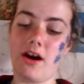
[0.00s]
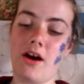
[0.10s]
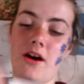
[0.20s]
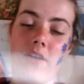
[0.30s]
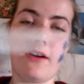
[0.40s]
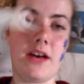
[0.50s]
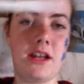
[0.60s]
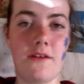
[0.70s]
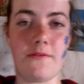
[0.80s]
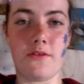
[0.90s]

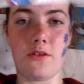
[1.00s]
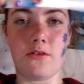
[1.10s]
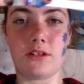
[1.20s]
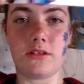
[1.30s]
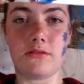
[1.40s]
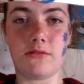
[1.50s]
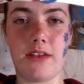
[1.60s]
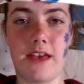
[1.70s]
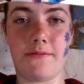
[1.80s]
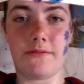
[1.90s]
Enough Food
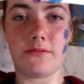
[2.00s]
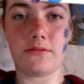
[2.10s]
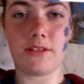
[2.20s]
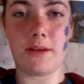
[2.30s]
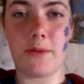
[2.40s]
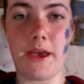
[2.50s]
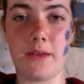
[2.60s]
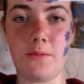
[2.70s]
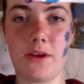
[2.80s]
If campaign